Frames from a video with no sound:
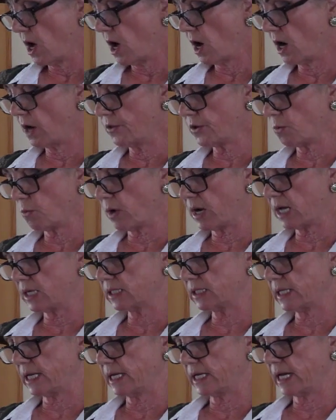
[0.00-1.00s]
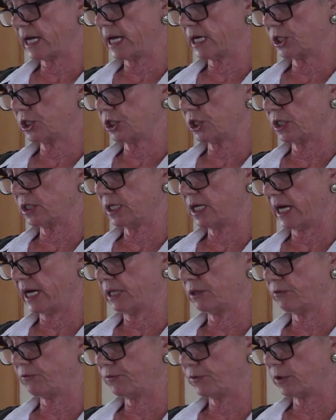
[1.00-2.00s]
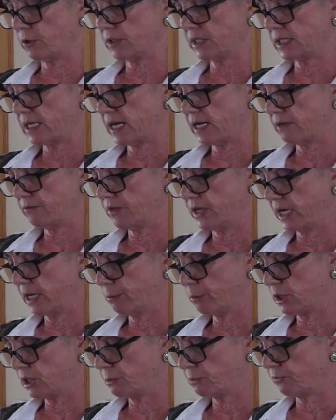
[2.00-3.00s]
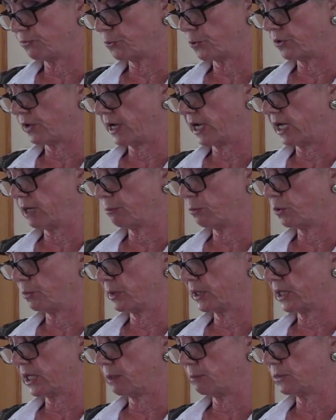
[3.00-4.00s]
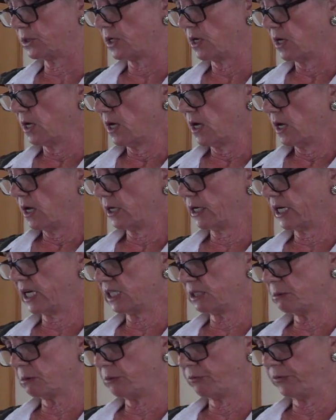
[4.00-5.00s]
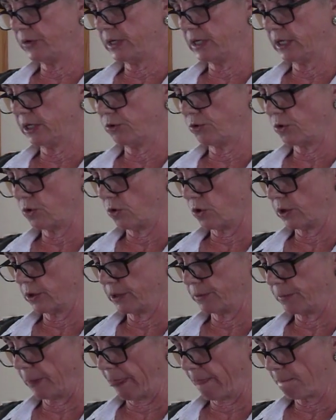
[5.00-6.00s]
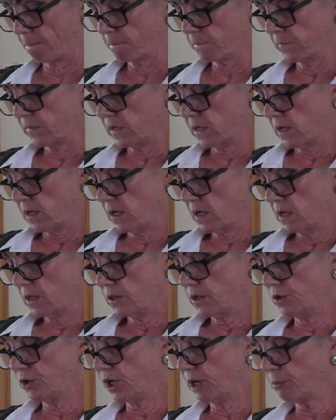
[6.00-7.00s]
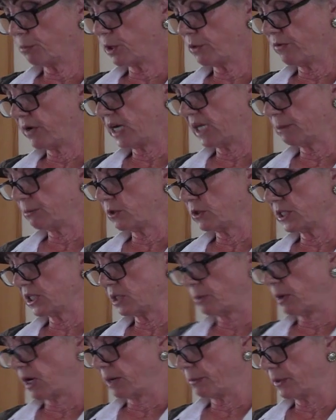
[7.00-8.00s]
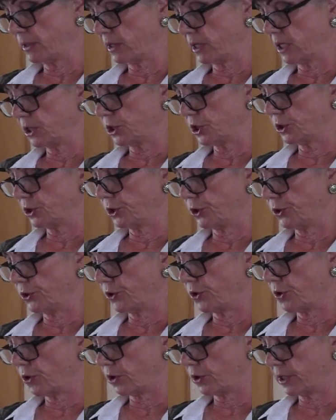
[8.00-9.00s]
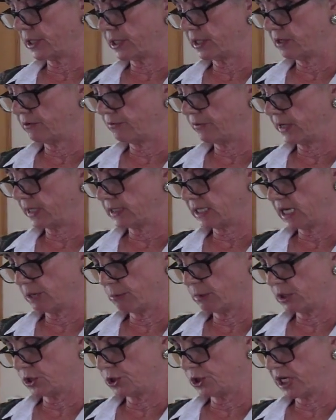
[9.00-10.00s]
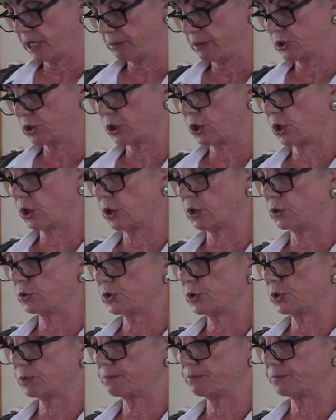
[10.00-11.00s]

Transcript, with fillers: Otherwise, take action at the first sign of damage before the animal becomes accustomed to feeding in your garden. The number of animals in the population near your garden can affect how much damage occurs.